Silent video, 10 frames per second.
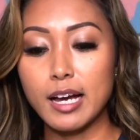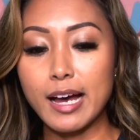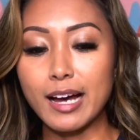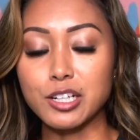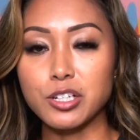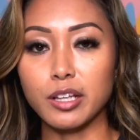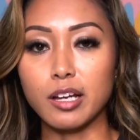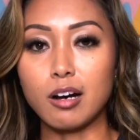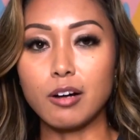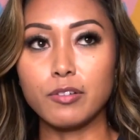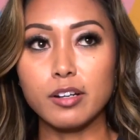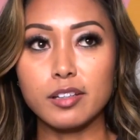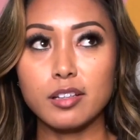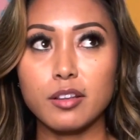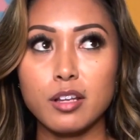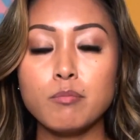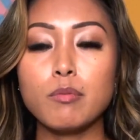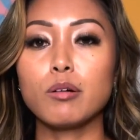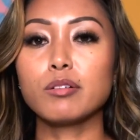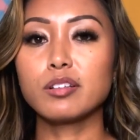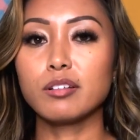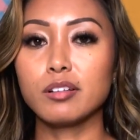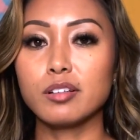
actually offers the most